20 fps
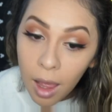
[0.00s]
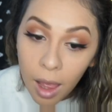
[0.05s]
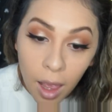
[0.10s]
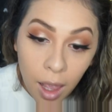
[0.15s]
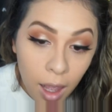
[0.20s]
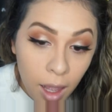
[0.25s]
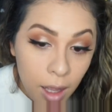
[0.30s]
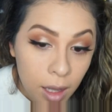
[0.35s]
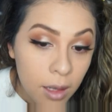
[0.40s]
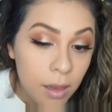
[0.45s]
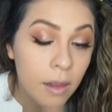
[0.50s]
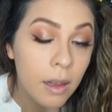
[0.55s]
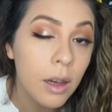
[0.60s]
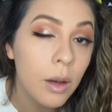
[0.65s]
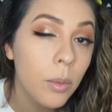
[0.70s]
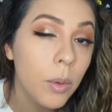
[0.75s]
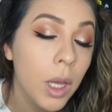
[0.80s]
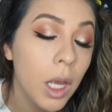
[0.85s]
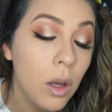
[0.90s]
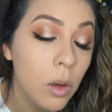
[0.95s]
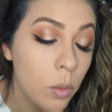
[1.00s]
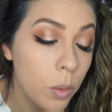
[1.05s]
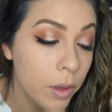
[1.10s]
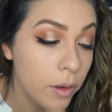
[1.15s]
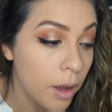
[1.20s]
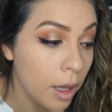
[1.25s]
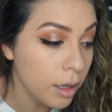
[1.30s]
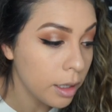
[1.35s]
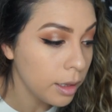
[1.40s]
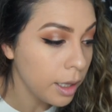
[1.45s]
and there we go. We've
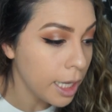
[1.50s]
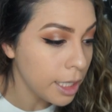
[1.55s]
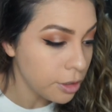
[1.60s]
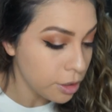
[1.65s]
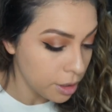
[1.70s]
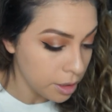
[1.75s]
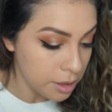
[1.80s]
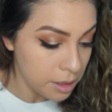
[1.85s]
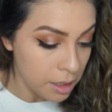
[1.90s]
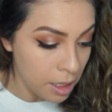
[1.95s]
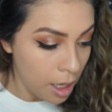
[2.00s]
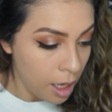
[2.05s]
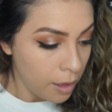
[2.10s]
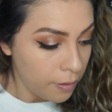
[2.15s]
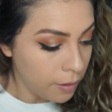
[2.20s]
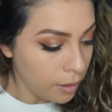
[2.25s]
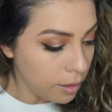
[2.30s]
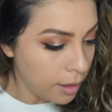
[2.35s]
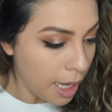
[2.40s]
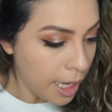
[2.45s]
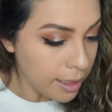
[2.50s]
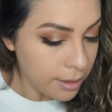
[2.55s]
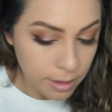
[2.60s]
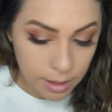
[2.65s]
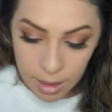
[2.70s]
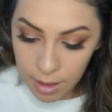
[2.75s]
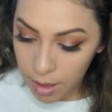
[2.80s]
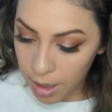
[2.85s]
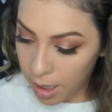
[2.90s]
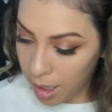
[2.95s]
got our lashes. The last
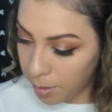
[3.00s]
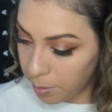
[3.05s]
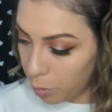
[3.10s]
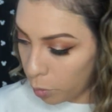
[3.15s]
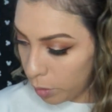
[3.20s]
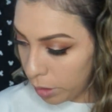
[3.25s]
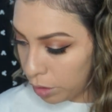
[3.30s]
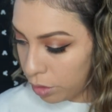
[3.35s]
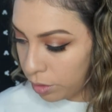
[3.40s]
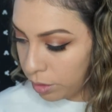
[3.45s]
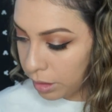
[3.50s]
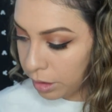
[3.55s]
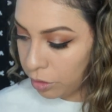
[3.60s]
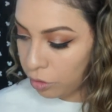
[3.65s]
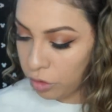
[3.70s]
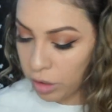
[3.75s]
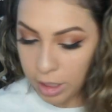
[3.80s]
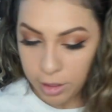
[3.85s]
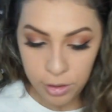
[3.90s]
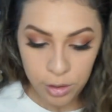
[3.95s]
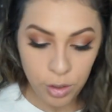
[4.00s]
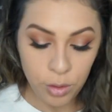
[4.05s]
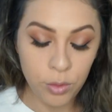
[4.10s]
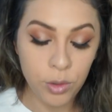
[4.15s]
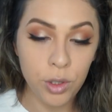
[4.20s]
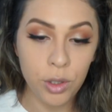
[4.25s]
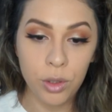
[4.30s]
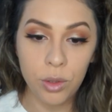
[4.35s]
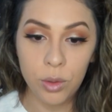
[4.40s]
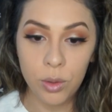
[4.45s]
thing that I'm going to suggest you
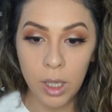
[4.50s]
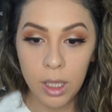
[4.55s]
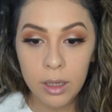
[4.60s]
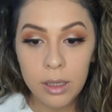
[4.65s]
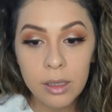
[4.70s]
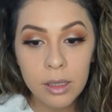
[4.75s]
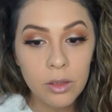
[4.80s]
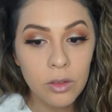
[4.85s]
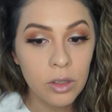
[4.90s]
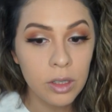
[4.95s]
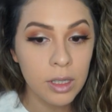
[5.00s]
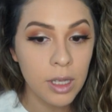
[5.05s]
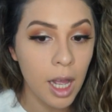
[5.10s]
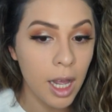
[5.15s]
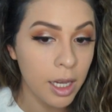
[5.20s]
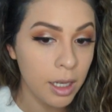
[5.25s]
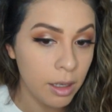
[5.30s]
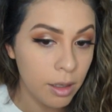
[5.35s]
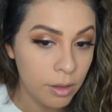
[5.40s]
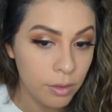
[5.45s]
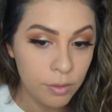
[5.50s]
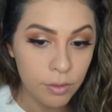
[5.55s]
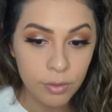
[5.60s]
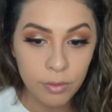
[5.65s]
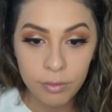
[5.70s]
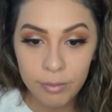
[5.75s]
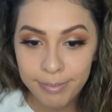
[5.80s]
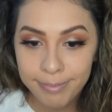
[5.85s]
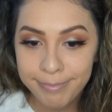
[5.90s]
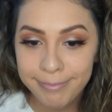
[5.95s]
do, and this is just kind of
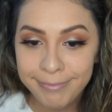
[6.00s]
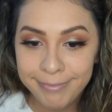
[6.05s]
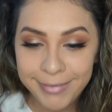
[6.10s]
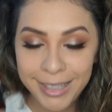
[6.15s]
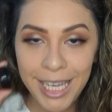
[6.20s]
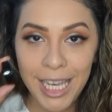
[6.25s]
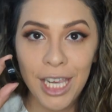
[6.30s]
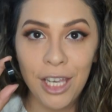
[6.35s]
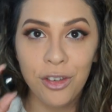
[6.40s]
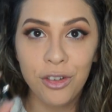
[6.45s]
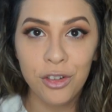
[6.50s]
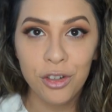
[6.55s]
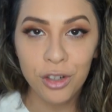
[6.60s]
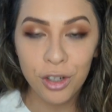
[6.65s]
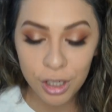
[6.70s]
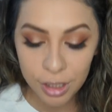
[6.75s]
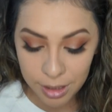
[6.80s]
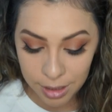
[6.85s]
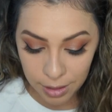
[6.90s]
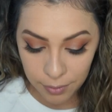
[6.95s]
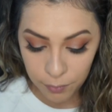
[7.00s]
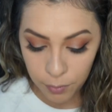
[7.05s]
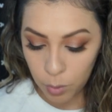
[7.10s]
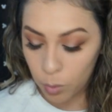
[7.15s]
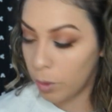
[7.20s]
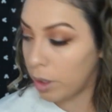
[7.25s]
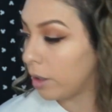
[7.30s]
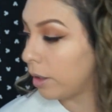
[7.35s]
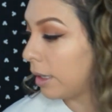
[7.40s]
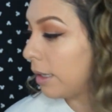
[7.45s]
insurance, if you
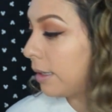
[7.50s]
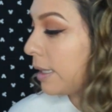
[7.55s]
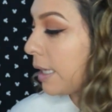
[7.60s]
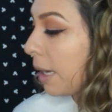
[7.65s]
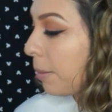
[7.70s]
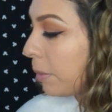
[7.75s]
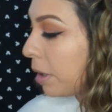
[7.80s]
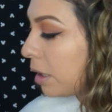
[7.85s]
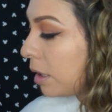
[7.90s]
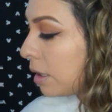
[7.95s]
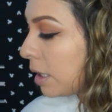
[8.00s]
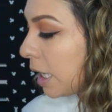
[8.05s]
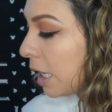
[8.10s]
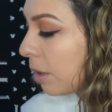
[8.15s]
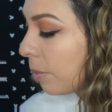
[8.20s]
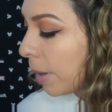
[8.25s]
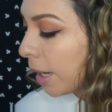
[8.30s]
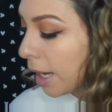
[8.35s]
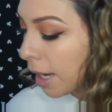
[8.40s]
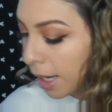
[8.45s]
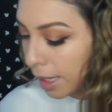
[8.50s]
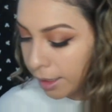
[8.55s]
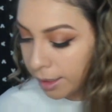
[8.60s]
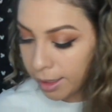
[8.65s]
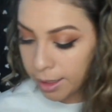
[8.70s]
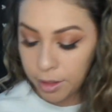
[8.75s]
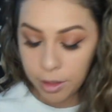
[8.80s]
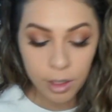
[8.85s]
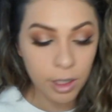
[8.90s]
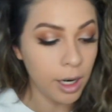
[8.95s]
will, is I'm gonna take my
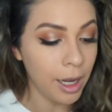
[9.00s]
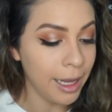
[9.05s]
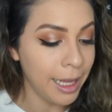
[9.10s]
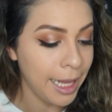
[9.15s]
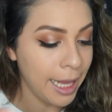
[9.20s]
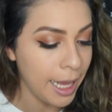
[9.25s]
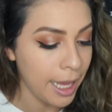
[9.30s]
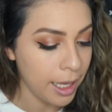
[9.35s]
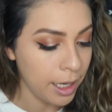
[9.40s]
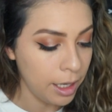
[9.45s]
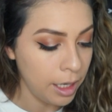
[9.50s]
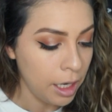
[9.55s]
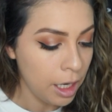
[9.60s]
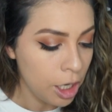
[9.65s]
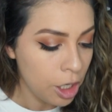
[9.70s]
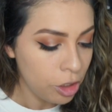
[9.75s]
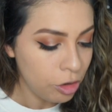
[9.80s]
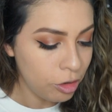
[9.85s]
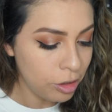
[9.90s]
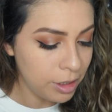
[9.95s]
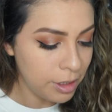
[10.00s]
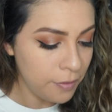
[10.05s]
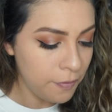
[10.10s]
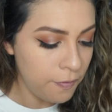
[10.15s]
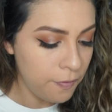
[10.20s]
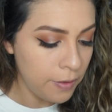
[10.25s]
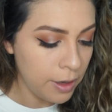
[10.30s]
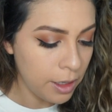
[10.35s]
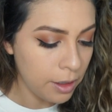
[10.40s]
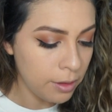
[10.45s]
eyeliner again, just a
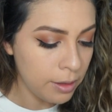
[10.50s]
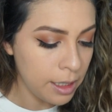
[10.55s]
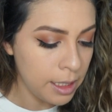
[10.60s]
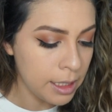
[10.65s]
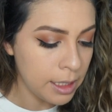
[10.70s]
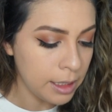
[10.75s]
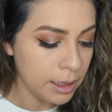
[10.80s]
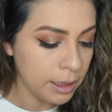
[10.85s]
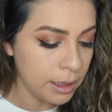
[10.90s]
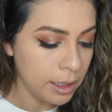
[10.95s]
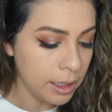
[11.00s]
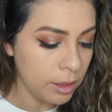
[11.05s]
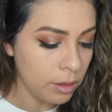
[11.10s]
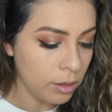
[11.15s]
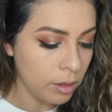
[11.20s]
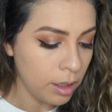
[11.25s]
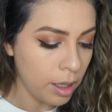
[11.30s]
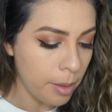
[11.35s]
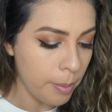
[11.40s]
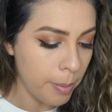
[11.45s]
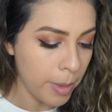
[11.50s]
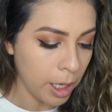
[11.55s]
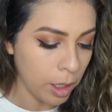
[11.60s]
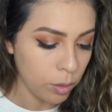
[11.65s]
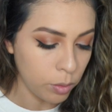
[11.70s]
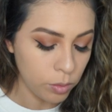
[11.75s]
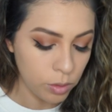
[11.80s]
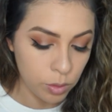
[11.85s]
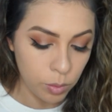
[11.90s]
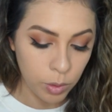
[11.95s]
very little
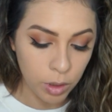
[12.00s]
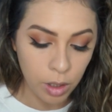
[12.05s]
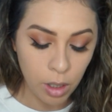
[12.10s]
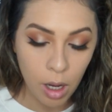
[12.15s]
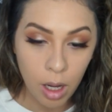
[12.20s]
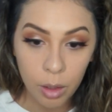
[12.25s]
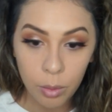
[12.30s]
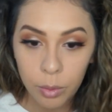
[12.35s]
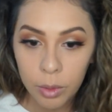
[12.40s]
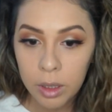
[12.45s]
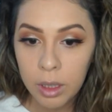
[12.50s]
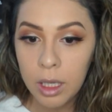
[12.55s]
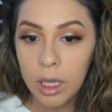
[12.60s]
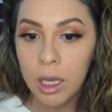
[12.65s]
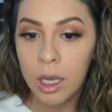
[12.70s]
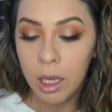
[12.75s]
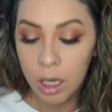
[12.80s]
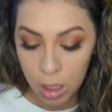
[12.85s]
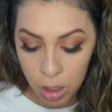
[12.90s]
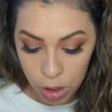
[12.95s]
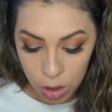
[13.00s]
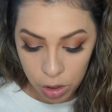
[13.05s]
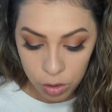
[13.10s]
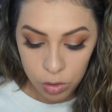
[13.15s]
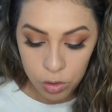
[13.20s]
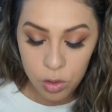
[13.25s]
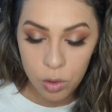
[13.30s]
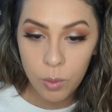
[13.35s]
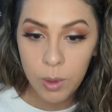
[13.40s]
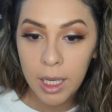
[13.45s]
amount. We're not really
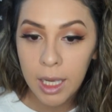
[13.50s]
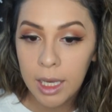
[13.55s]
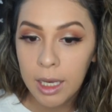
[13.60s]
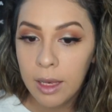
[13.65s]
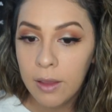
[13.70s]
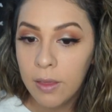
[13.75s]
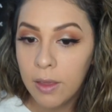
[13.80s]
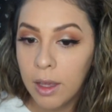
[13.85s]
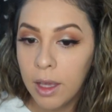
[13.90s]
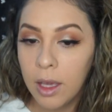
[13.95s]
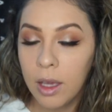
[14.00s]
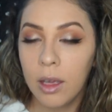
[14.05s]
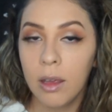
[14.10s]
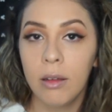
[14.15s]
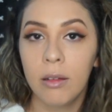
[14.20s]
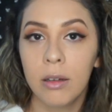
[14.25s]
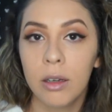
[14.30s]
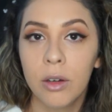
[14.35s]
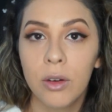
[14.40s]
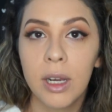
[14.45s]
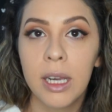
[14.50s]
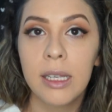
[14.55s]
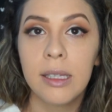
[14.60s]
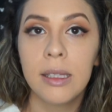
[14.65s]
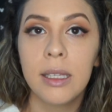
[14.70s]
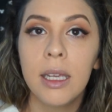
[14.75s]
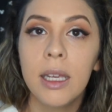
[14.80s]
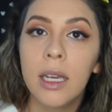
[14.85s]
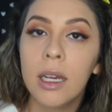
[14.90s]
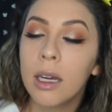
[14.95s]
doing anything
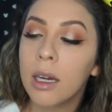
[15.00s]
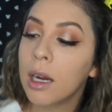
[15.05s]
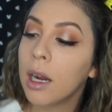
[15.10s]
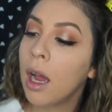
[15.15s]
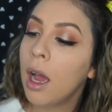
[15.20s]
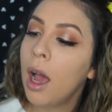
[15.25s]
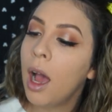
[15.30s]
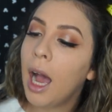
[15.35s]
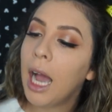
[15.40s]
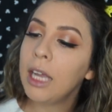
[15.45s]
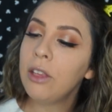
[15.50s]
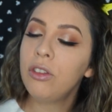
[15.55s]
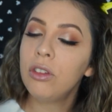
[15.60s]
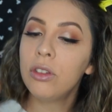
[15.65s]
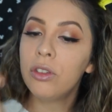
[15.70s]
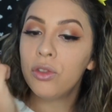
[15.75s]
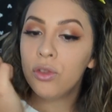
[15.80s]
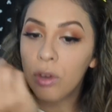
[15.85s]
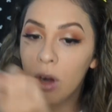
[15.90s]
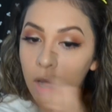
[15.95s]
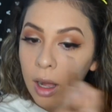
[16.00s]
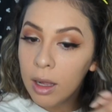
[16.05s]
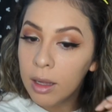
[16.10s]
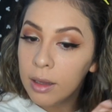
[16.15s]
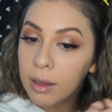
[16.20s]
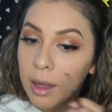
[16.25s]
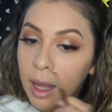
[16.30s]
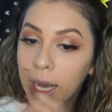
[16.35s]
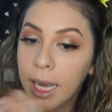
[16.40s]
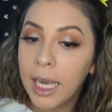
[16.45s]
crazy here. I just draw a
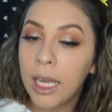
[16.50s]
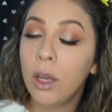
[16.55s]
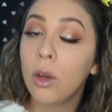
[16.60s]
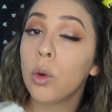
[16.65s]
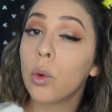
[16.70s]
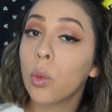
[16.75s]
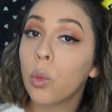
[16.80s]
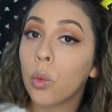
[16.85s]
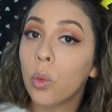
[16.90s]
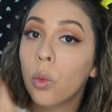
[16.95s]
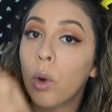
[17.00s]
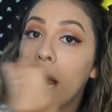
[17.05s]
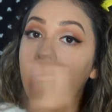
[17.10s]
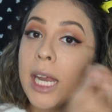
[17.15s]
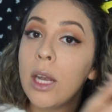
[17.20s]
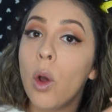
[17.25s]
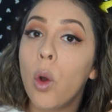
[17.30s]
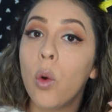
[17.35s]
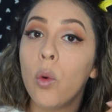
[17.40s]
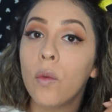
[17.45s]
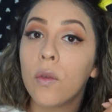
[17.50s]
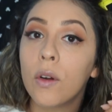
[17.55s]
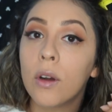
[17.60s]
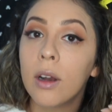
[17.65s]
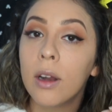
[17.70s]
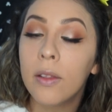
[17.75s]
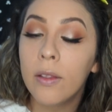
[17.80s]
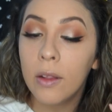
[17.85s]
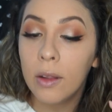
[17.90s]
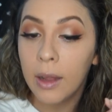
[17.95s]
line right
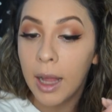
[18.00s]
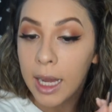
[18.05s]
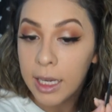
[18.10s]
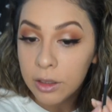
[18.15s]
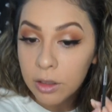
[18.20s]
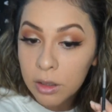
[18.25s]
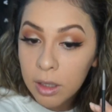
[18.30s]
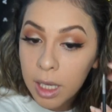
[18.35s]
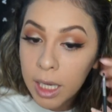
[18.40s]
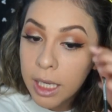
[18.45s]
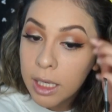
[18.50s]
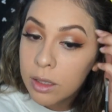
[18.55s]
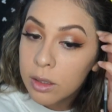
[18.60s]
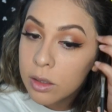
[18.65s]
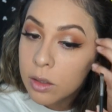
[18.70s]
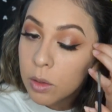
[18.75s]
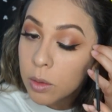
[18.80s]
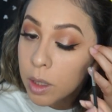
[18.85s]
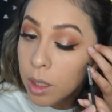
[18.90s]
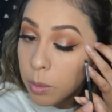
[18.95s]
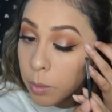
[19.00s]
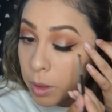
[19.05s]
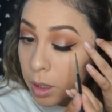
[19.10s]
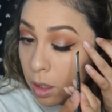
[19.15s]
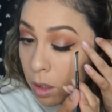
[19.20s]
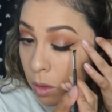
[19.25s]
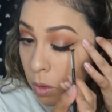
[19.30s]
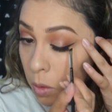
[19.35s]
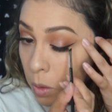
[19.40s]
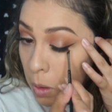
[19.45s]
over the lash line. So here we
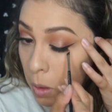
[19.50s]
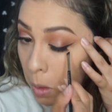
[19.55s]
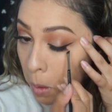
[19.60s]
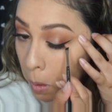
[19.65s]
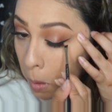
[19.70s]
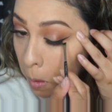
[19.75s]
go.